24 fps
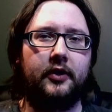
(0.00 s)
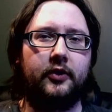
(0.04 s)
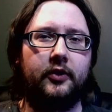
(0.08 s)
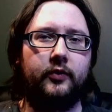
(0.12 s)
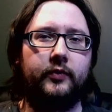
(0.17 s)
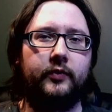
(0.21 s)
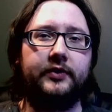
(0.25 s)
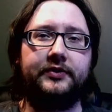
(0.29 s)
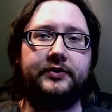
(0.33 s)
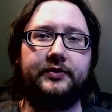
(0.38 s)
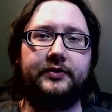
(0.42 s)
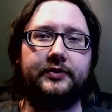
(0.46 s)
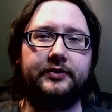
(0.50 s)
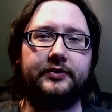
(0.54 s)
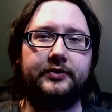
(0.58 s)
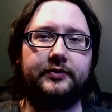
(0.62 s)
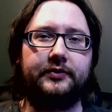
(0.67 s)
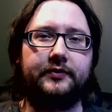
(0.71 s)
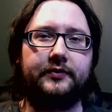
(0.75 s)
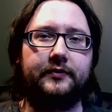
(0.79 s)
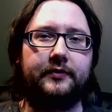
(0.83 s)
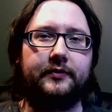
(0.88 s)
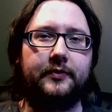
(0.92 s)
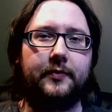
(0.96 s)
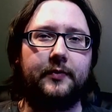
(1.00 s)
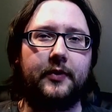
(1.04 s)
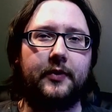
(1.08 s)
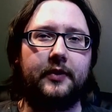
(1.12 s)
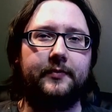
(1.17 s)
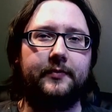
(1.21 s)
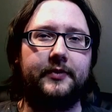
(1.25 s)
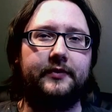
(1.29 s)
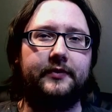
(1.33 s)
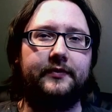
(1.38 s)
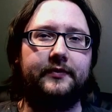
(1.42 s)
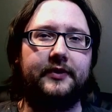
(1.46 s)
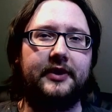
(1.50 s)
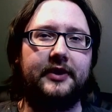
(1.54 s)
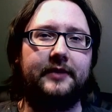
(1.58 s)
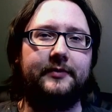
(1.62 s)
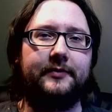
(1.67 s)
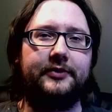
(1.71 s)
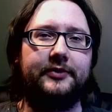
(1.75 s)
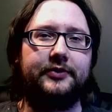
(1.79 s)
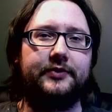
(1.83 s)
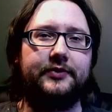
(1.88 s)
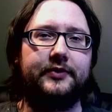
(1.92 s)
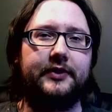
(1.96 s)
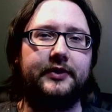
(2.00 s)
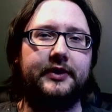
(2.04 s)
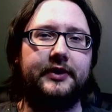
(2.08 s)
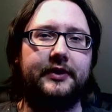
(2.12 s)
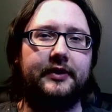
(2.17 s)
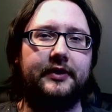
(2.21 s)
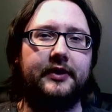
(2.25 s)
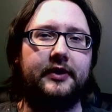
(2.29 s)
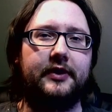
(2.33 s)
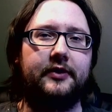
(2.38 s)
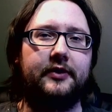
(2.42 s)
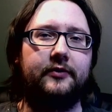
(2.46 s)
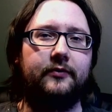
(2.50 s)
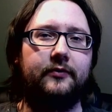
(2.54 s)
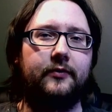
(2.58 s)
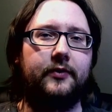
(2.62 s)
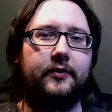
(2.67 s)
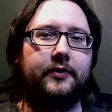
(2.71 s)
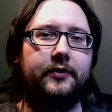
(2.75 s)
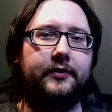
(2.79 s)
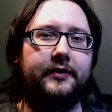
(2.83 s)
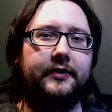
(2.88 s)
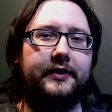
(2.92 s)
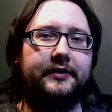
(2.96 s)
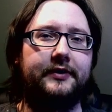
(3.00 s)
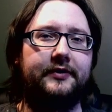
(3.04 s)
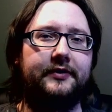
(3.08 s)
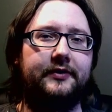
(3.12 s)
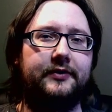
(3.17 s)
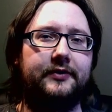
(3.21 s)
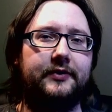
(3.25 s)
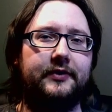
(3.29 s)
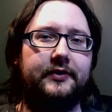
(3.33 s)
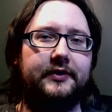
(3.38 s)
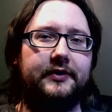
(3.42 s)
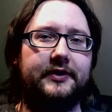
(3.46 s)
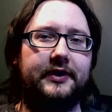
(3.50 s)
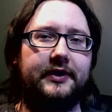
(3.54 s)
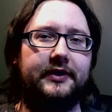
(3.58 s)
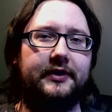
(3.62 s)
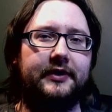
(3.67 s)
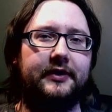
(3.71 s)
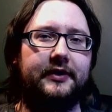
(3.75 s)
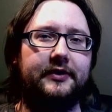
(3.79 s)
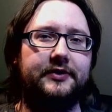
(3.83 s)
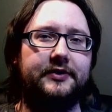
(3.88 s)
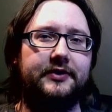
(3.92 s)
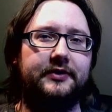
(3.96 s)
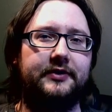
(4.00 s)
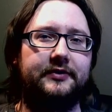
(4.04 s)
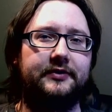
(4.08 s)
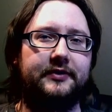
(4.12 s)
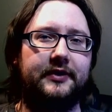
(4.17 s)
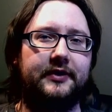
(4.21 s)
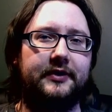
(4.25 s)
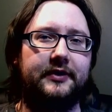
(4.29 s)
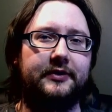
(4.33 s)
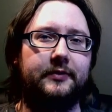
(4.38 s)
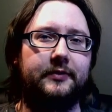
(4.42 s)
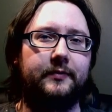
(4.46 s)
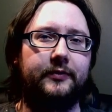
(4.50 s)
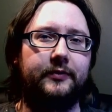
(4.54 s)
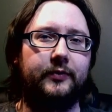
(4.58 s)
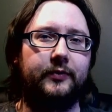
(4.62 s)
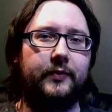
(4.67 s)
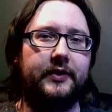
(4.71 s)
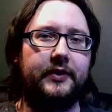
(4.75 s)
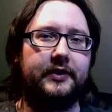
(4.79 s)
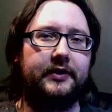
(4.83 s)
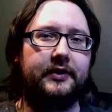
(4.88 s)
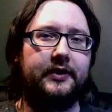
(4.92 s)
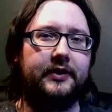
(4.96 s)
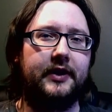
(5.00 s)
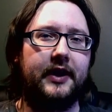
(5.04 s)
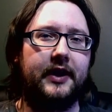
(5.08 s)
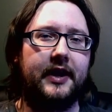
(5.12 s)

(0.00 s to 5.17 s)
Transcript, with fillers: Researchers from the Department of Chemistry at the Royal Institute of Technology in Stockholm, Sweden,